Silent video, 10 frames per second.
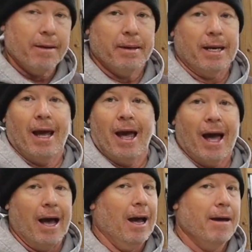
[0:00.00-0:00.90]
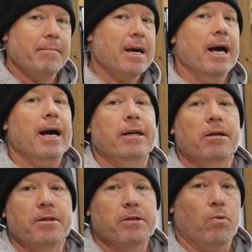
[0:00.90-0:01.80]
but I am behind
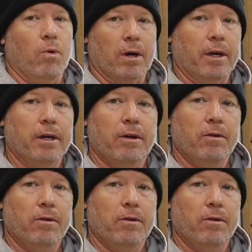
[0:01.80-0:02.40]
on this work,